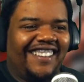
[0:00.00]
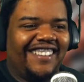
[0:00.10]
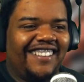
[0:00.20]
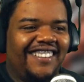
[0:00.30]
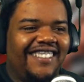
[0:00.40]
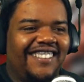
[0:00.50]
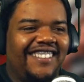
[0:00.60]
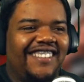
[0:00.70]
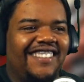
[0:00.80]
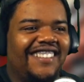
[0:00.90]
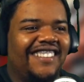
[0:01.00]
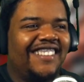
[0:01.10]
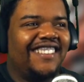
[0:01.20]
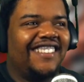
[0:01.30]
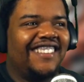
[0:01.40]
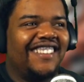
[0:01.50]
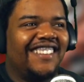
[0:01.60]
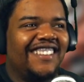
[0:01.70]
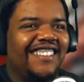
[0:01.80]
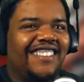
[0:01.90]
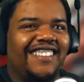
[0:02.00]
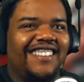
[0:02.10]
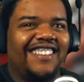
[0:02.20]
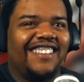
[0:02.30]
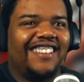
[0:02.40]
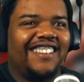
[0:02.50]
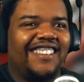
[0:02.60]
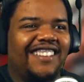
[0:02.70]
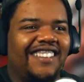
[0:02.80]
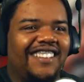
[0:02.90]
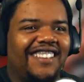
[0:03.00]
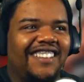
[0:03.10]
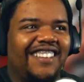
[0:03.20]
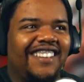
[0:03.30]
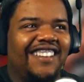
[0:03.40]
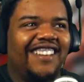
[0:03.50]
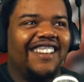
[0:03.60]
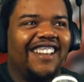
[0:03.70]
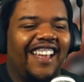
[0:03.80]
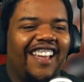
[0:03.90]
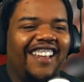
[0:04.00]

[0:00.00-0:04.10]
(not speaking)